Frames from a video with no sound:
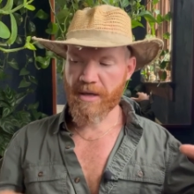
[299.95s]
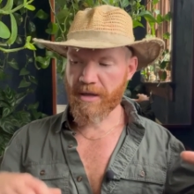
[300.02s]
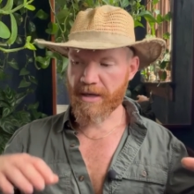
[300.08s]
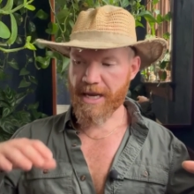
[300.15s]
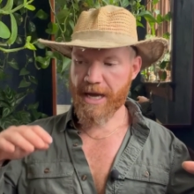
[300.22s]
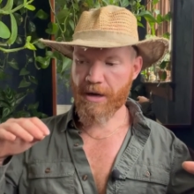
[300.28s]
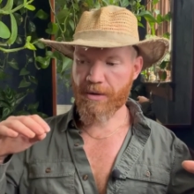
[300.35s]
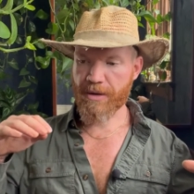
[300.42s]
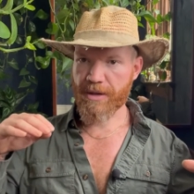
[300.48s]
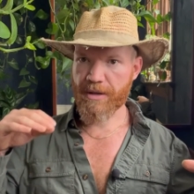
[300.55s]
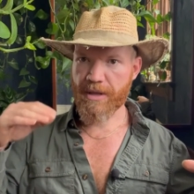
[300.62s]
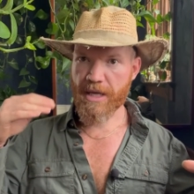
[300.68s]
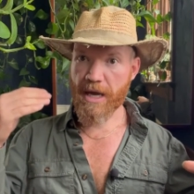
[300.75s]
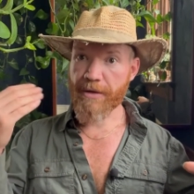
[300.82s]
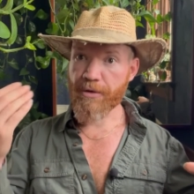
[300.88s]
Now,
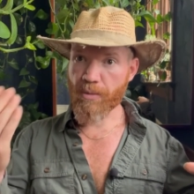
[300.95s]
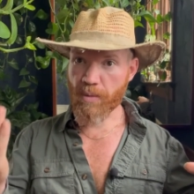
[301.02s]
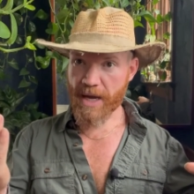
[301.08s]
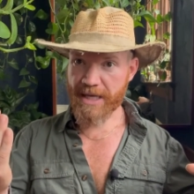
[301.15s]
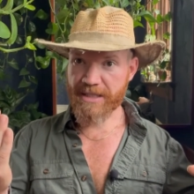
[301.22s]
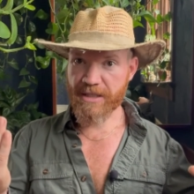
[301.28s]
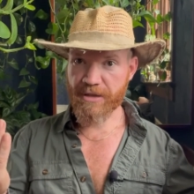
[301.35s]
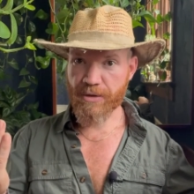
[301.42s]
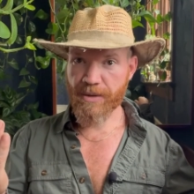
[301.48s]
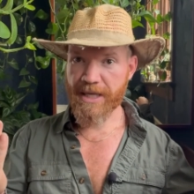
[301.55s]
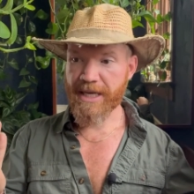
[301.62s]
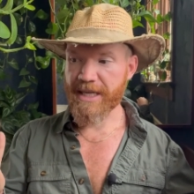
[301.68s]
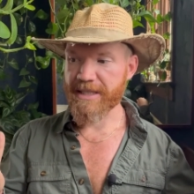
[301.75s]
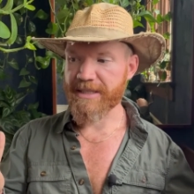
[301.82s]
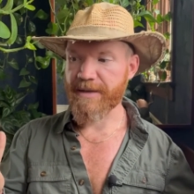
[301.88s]
the other way to do
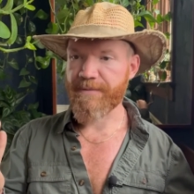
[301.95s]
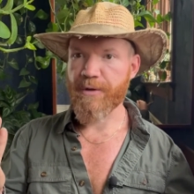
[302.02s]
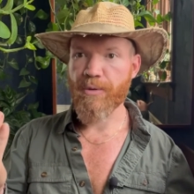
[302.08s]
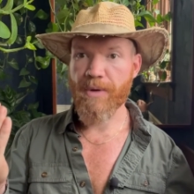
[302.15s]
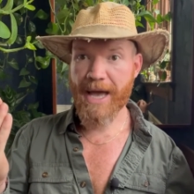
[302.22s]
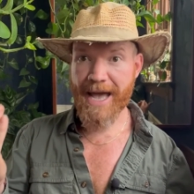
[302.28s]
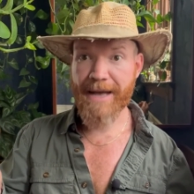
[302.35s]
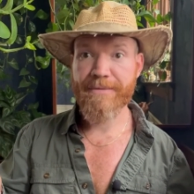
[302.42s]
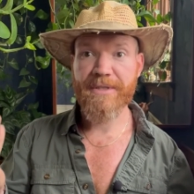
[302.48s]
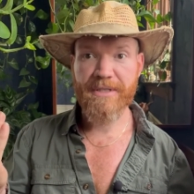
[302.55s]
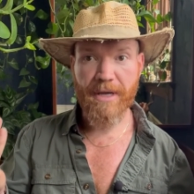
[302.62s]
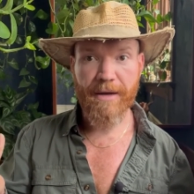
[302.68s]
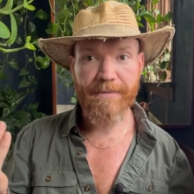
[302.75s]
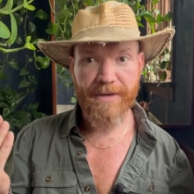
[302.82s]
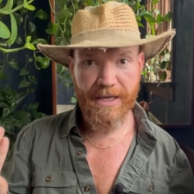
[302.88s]
it is if you have
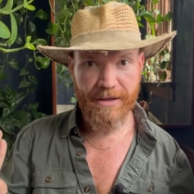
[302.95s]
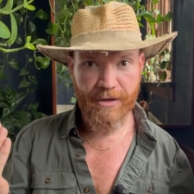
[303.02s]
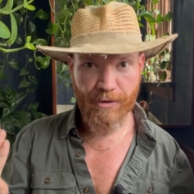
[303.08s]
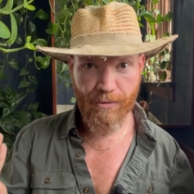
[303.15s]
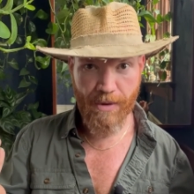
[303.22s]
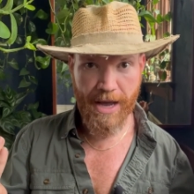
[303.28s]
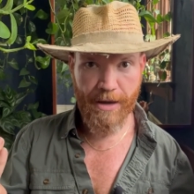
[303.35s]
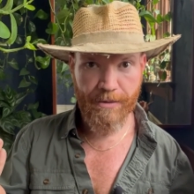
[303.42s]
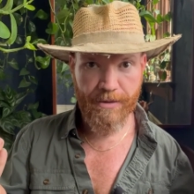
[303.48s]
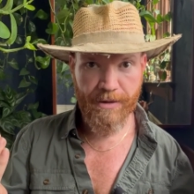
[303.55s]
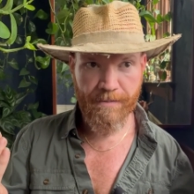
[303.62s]
stuff in the ground.